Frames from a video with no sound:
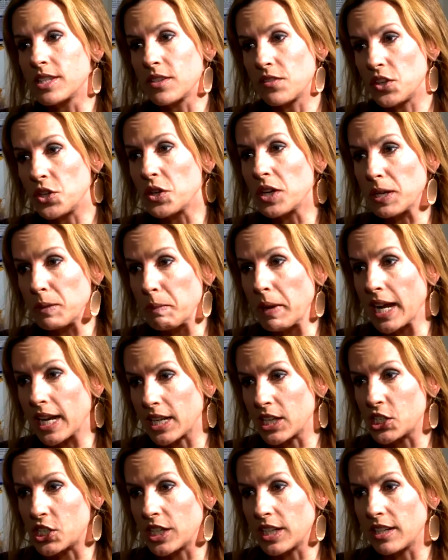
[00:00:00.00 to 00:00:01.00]
if you can
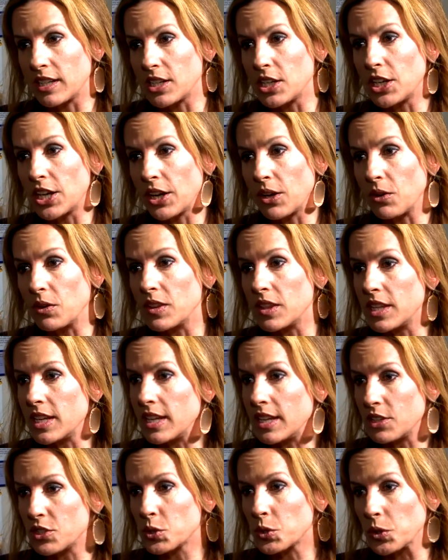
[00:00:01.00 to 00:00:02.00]
manage it, you know,
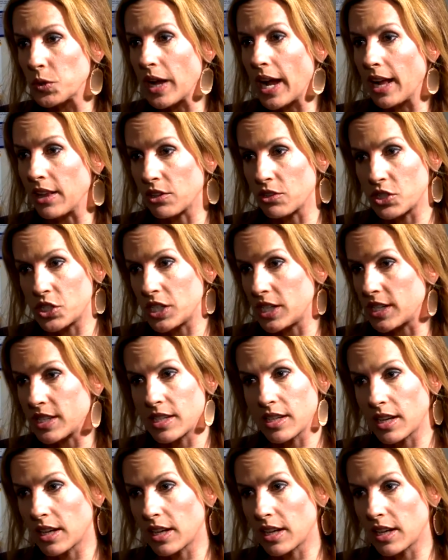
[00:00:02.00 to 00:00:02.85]
the true allergy isn't